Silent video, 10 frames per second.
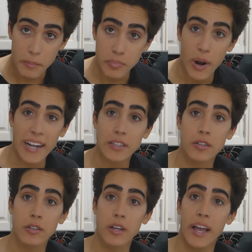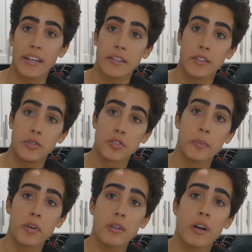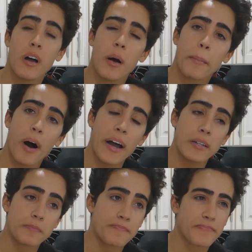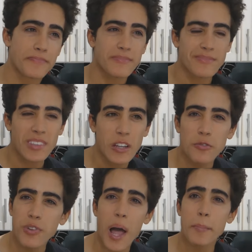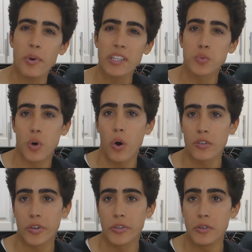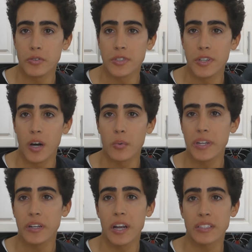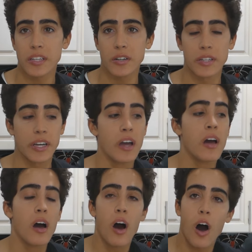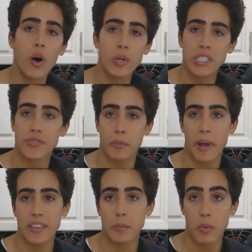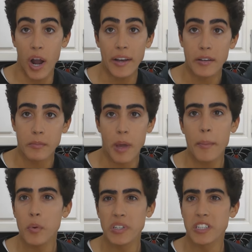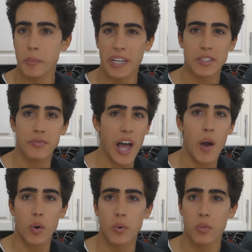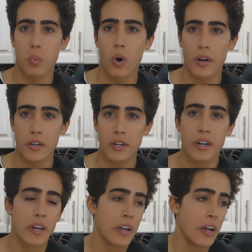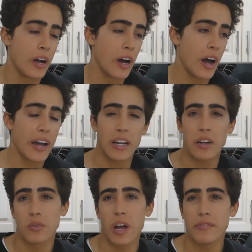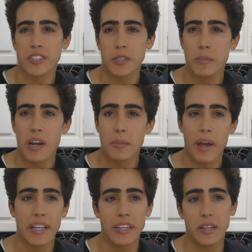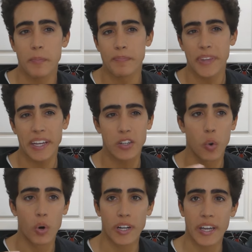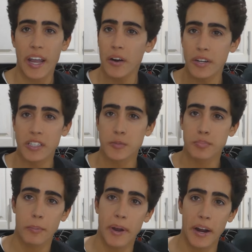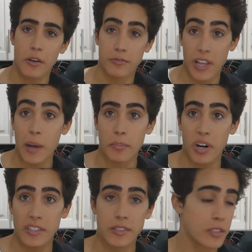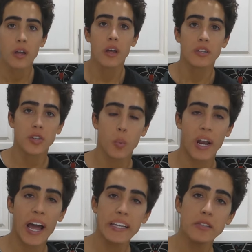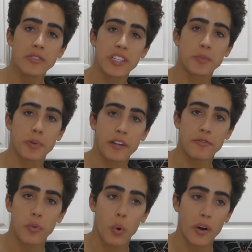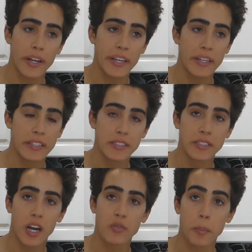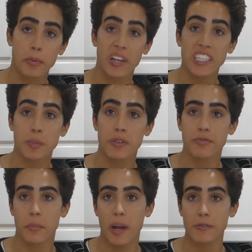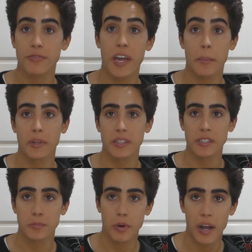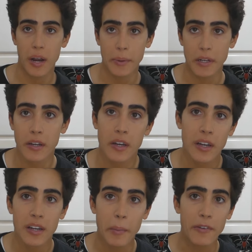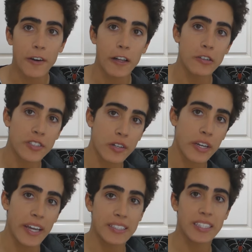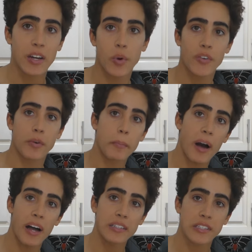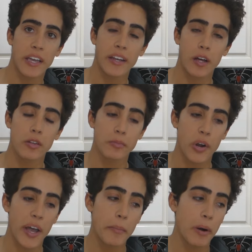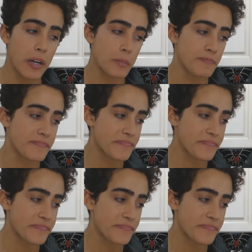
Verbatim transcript: practical and usable, but flatbreads were also used, you know. We didn't necessarily always ferment the bread. Maybe we just mixed flour with water. Uh, I, I don't, I've seen many, many like Nordic areas prepare flatbreads. So what I use this bread for is a replacement for my family's bread. I mean, my father still can't stay away from pasta and other bread, but